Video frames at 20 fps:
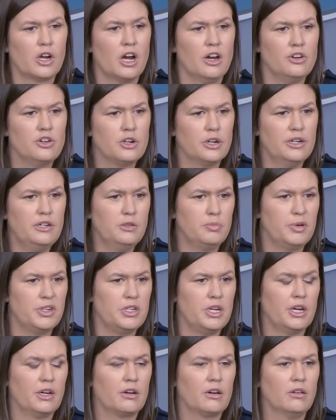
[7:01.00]
countries,
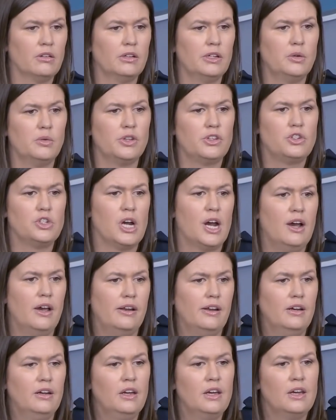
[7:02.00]
particularly with
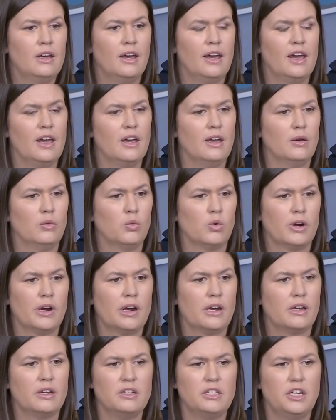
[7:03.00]
China, and we're
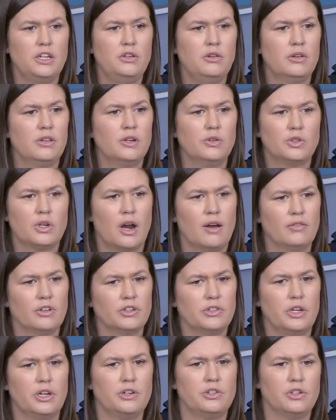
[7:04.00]
going to continue in those
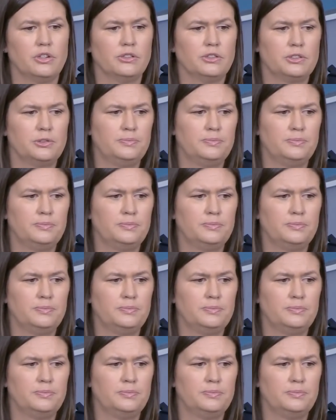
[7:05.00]
conversations.